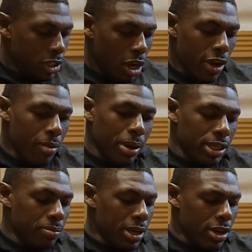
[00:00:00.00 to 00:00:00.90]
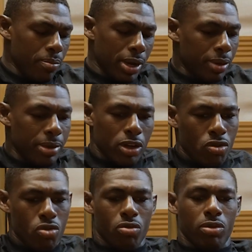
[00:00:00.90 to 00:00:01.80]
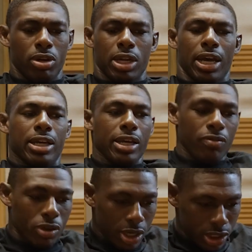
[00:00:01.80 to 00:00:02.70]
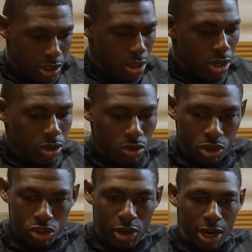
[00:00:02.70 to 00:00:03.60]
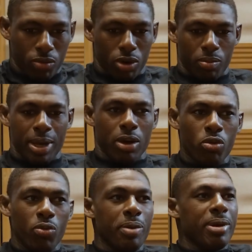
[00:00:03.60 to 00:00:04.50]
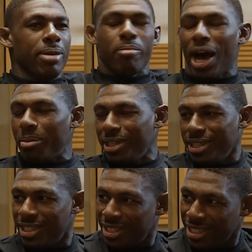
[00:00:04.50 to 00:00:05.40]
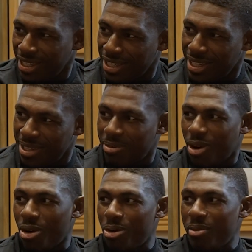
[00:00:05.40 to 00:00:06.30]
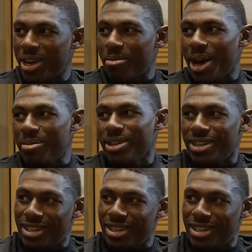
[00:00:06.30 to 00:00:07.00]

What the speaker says: No, everybody been cool. But like even us doing the track work, man. Who we meet? Bobby? Oh man, Bobby.